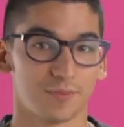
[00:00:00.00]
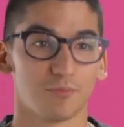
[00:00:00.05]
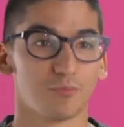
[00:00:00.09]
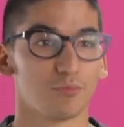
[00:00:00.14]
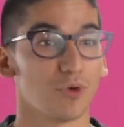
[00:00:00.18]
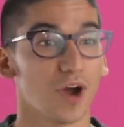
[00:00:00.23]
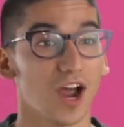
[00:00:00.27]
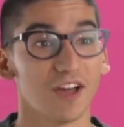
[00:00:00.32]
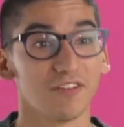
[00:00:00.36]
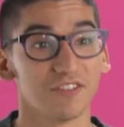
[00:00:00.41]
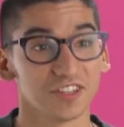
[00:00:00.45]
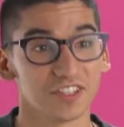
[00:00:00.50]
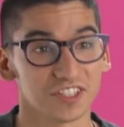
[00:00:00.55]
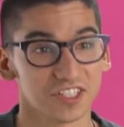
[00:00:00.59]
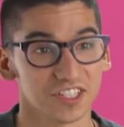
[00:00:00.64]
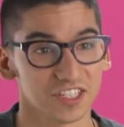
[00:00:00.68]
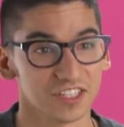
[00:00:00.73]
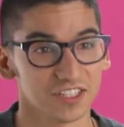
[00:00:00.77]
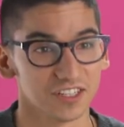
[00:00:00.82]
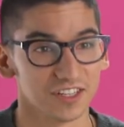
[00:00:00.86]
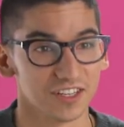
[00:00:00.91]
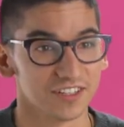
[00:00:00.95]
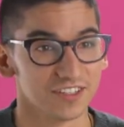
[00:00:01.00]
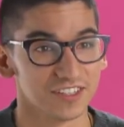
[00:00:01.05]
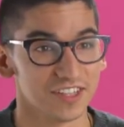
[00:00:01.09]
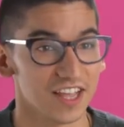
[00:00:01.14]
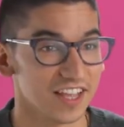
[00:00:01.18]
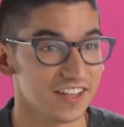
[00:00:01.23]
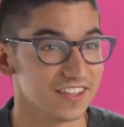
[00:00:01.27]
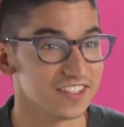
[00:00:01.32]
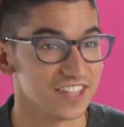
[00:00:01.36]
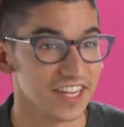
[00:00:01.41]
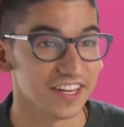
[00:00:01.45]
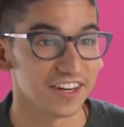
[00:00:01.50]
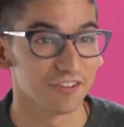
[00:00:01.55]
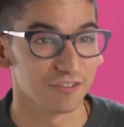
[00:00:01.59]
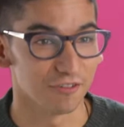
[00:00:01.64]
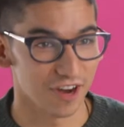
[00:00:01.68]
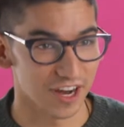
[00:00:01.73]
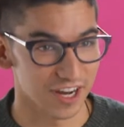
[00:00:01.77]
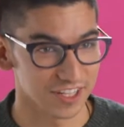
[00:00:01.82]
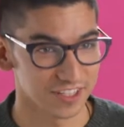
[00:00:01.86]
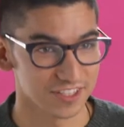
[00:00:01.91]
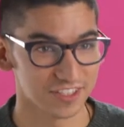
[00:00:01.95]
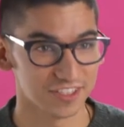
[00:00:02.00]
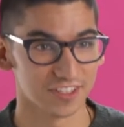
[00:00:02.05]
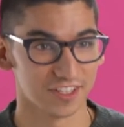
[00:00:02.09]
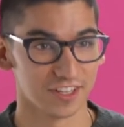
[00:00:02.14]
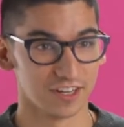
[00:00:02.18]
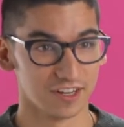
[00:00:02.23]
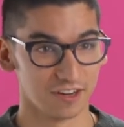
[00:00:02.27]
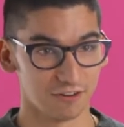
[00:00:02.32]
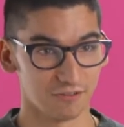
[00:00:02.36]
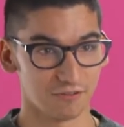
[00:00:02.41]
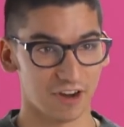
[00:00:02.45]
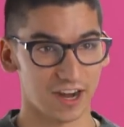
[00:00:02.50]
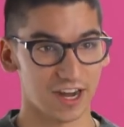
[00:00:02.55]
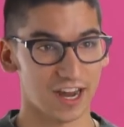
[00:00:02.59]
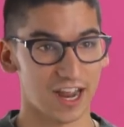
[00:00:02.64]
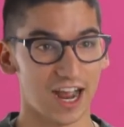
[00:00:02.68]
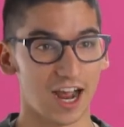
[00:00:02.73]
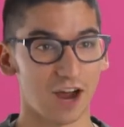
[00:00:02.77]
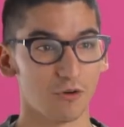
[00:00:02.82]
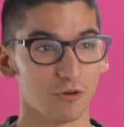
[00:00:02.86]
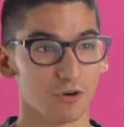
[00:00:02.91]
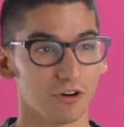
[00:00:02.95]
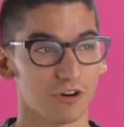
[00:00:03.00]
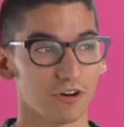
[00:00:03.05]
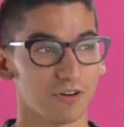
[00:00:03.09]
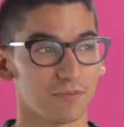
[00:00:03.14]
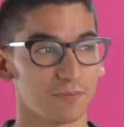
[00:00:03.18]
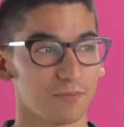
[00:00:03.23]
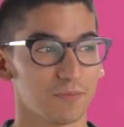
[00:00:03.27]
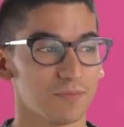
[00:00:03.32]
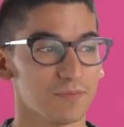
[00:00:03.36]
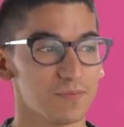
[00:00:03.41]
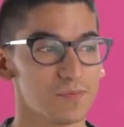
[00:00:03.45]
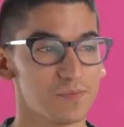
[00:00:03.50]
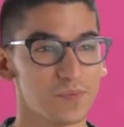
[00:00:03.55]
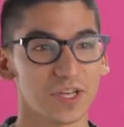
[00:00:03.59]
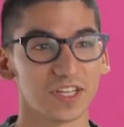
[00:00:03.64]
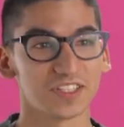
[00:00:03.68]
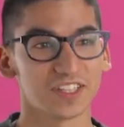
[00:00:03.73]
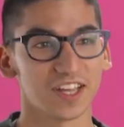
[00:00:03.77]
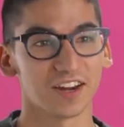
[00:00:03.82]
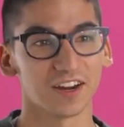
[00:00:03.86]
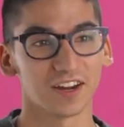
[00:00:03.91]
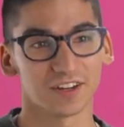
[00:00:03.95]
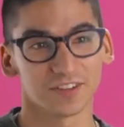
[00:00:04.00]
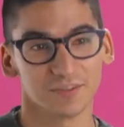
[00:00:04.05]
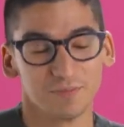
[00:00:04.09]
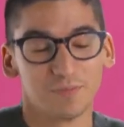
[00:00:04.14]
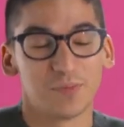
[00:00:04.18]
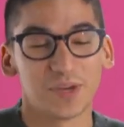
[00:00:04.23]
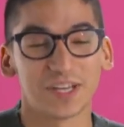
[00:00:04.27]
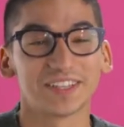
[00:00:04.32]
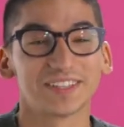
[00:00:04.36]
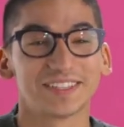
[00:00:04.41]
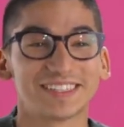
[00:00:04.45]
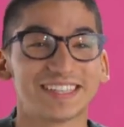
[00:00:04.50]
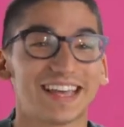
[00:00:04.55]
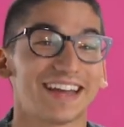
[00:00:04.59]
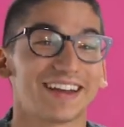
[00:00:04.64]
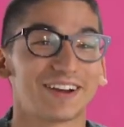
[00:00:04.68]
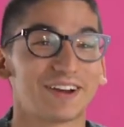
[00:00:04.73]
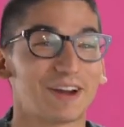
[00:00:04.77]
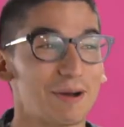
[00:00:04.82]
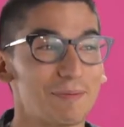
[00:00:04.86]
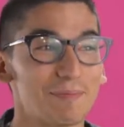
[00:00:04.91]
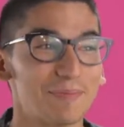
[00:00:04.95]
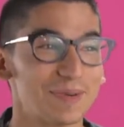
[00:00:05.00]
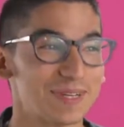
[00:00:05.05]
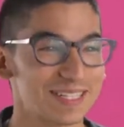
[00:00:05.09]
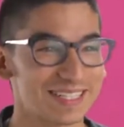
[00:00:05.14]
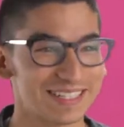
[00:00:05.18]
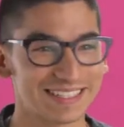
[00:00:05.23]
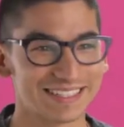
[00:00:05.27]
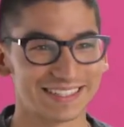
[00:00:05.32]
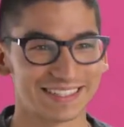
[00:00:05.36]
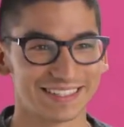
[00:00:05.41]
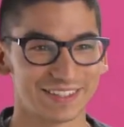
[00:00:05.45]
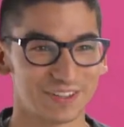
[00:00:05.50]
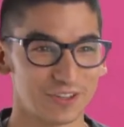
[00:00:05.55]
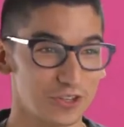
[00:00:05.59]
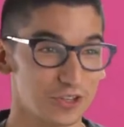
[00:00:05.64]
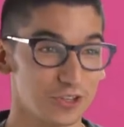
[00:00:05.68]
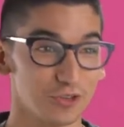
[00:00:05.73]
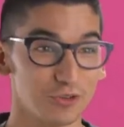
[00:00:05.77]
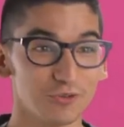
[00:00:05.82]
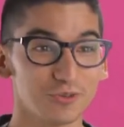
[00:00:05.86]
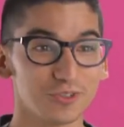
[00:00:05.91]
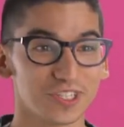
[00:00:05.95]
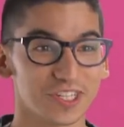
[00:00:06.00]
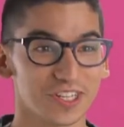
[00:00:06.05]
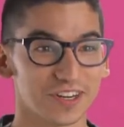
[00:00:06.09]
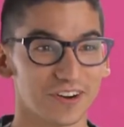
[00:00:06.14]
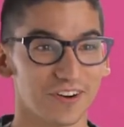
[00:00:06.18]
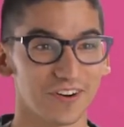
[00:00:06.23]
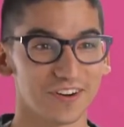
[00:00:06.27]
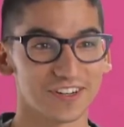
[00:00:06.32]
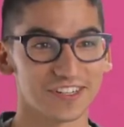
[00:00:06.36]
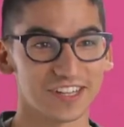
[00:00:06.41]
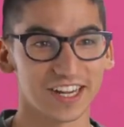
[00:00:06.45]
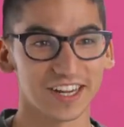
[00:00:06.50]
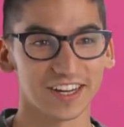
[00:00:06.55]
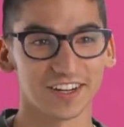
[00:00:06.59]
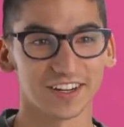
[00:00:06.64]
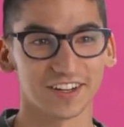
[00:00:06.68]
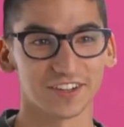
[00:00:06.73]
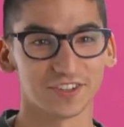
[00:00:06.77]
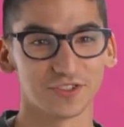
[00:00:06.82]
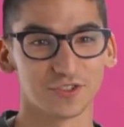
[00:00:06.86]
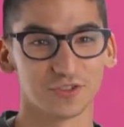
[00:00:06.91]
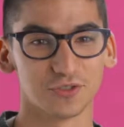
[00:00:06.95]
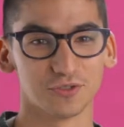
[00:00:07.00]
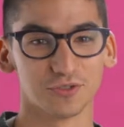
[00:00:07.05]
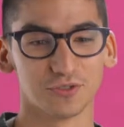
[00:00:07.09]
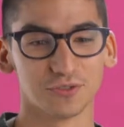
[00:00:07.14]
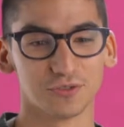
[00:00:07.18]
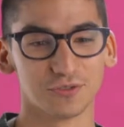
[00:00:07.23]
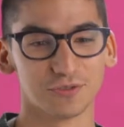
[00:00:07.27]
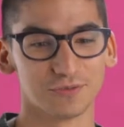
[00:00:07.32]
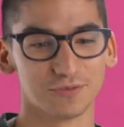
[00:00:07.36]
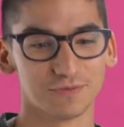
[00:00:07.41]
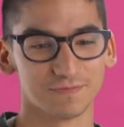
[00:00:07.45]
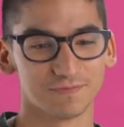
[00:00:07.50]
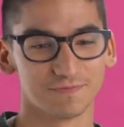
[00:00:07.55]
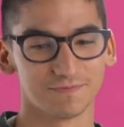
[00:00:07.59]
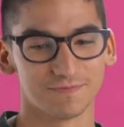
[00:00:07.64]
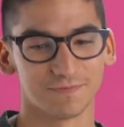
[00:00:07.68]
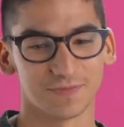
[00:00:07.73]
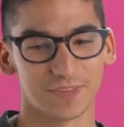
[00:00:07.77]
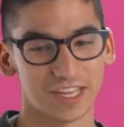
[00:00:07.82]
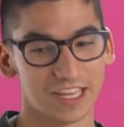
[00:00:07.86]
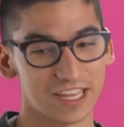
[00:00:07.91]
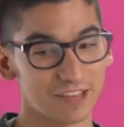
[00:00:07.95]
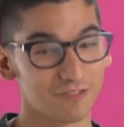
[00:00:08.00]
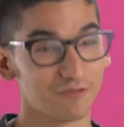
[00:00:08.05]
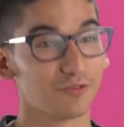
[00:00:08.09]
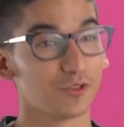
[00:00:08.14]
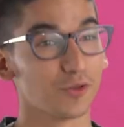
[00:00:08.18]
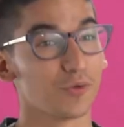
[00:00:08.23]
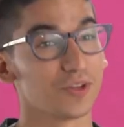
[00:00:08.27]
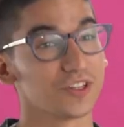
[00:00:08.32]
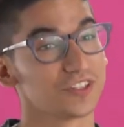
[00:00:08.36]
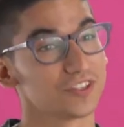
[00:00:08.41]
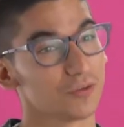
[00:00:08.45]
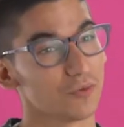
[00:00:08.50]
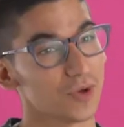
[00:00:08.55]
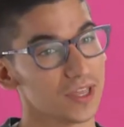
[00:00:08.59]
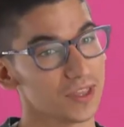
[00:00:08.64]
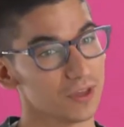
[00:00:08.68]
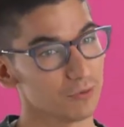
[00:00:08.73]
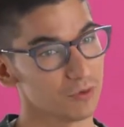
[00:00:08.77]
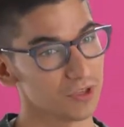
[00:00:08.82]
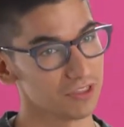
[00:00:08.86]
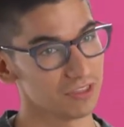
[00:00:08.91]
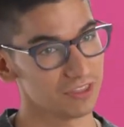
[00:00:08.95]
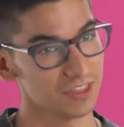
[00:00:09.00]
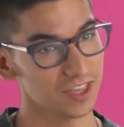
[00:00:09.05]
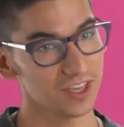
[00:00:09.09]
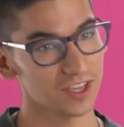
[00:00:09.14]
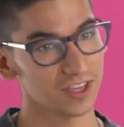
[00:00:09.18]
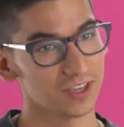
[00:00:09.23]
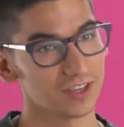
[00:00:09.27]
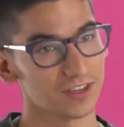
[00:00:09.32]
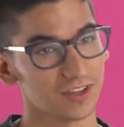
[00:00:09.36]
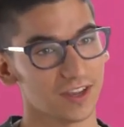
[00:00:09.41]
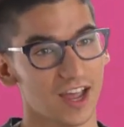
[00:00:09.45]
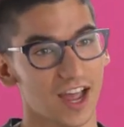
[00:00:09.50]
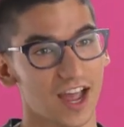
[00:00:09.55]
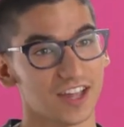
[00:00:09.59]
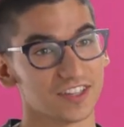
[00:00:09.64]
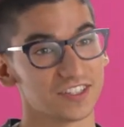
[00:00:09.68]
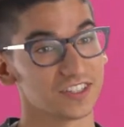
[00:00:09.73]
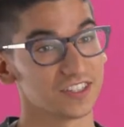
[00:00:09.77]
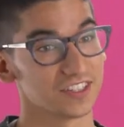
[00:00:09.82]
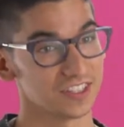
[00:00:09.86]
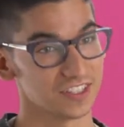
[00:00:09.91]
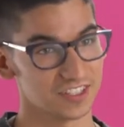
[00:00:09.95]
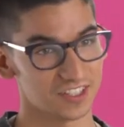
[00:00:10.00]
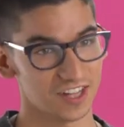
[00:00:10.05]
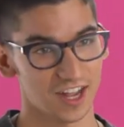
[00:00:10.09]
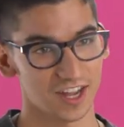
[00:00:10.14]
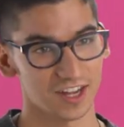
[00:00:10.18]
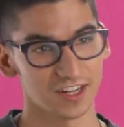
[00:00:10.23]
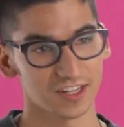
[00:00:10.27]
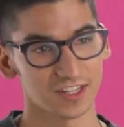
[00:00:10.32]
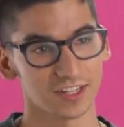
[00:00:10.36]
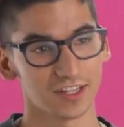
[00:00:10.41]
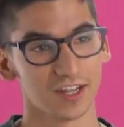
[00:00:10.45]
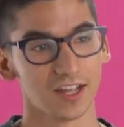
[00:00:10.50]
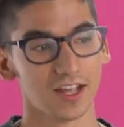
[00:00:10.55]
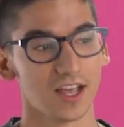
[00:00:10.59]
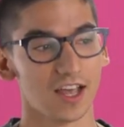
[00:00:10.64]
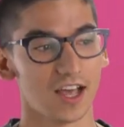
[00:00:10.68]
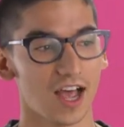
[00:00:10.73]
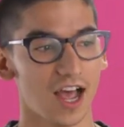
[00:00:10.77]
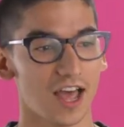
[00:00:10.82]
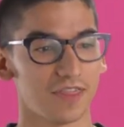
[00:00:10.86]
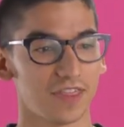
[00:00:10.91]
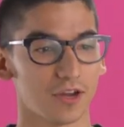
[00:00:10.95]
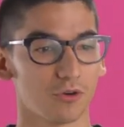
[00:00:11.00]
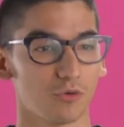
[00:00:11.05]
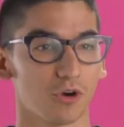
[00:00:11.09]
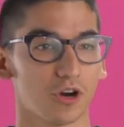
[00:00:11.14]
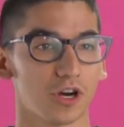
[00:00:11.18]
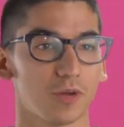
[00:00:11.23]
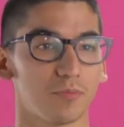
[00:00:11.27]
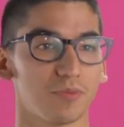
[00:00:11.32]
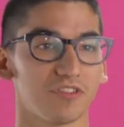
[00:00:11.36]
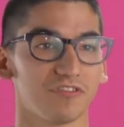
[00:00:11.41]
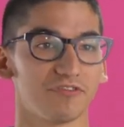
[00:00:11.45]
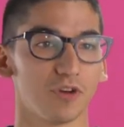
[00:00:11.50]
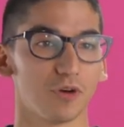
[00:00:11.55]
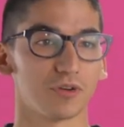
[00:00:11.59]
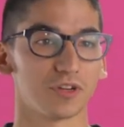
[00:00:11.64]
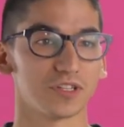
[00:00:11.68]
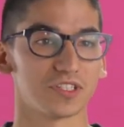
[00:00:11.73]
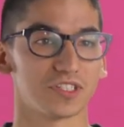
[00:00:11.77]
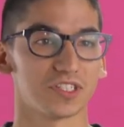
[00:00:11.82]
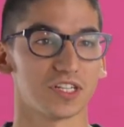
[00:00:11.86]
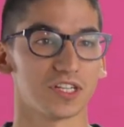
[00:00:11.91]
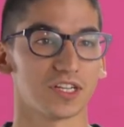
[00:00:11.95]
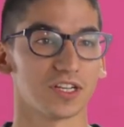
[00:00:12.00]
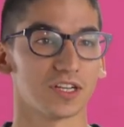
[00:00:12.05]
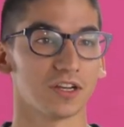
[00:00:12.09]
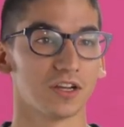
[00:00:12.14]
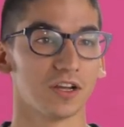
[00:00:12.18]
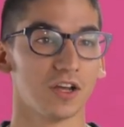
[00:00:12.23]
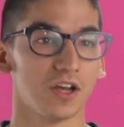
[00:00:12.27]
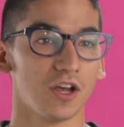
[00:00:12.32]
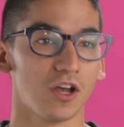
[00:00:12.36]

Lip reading: privacy and data rights, right? How are big tech companies using our data to influence the way that we think as a society? I think we're going to be focusing